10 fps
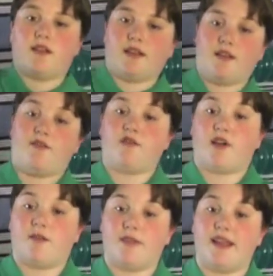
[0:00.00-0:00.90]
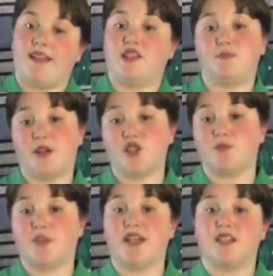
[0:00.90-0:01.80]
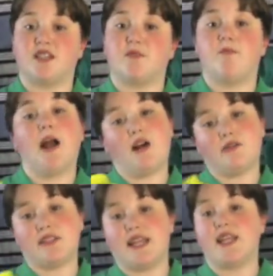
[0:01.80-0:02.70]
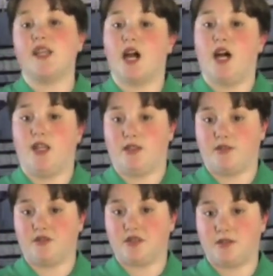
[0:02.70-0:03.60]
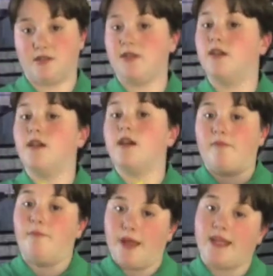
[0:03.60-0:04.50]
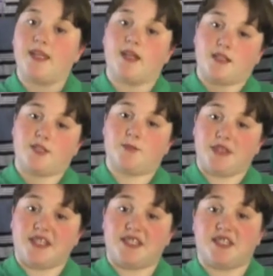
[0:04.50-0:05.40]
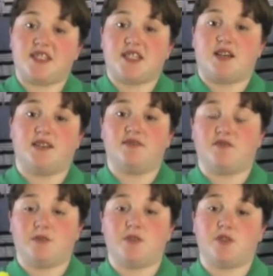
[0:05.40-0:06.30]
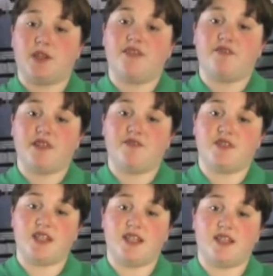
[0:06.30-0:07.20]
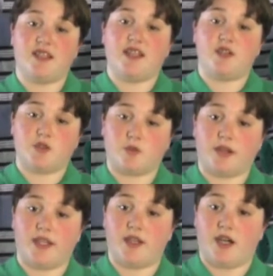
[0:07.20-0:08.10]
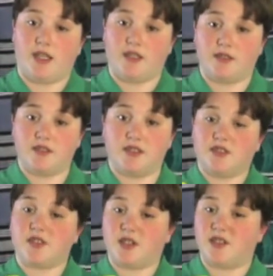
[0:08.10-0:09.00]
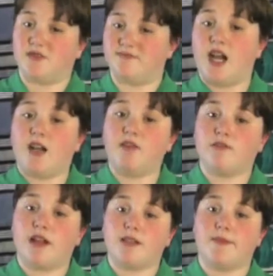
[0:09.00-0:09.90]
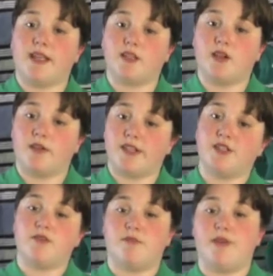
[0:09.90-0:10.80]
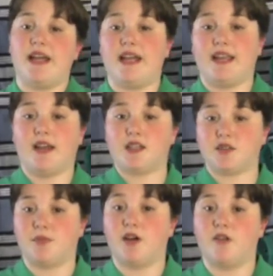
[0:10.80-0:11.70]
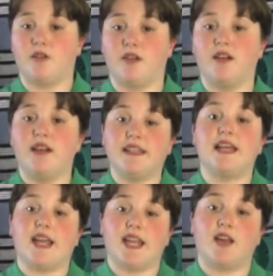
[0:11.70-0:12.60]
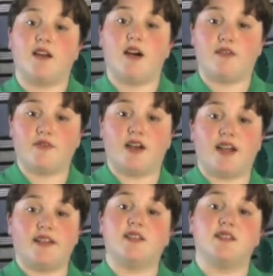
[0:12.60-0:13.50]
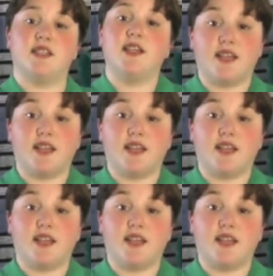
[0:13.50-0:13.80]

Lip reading: from a special place is about $10. Many other places sell it for between $15 and $20. So I would recommend going to a pet expo or getting it offline because